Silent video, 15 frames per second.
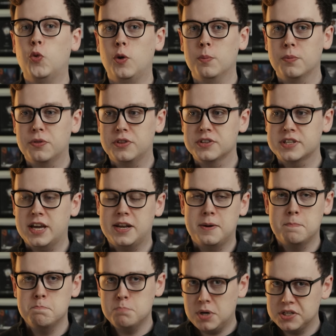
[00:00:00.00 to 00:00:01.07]
warmth is kind
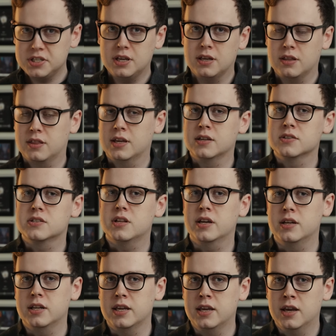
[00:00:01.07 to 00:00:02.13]
of muddying things
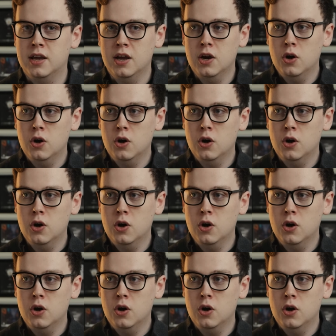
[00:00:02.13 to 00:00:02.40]
slightly.